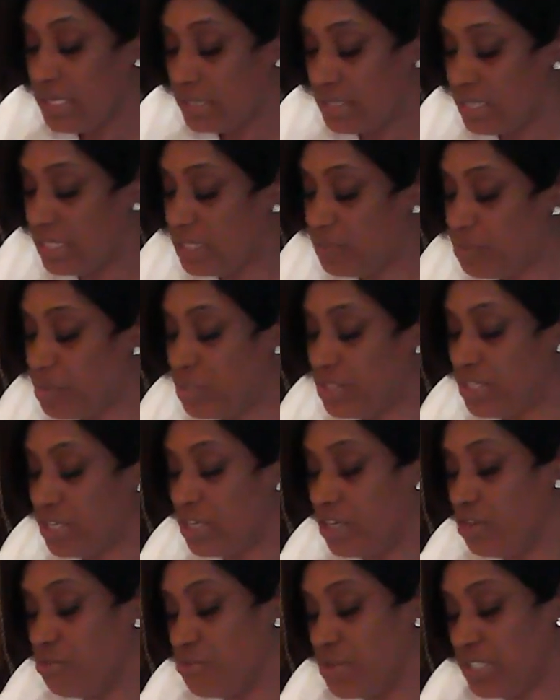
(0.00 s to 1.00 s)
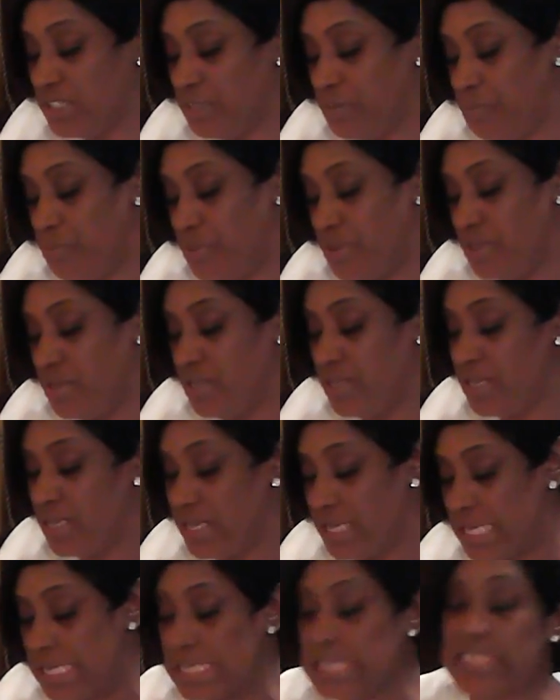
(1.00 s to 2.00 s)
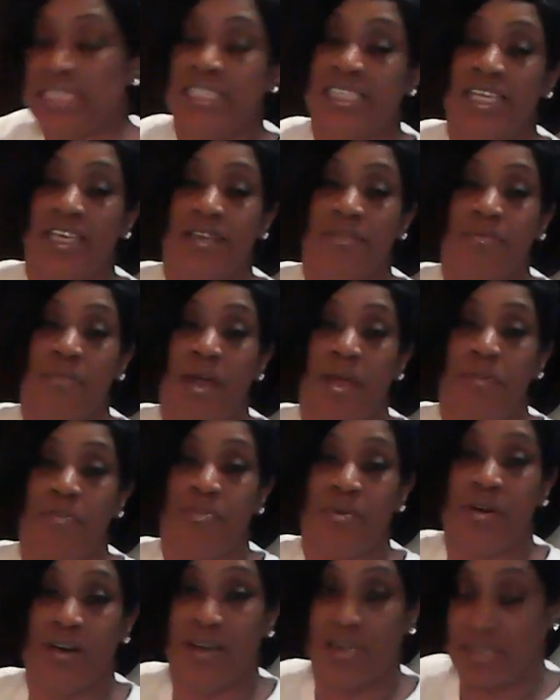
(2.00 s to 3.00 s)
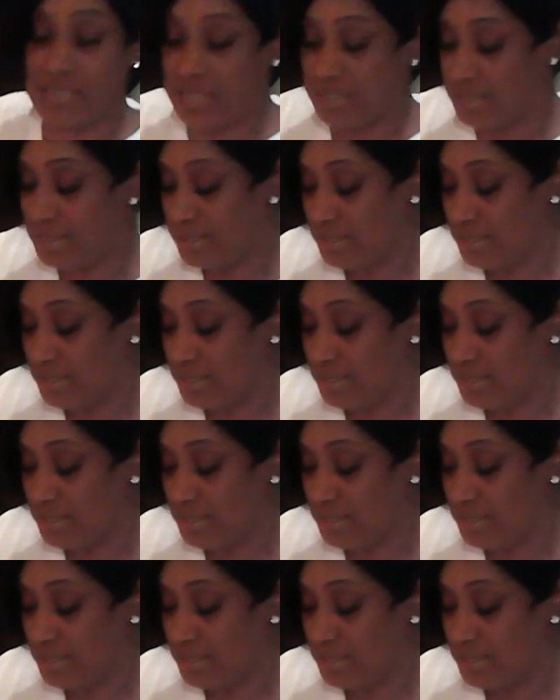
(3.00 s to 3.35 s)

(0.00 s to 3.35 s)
This particular recipe is in my book.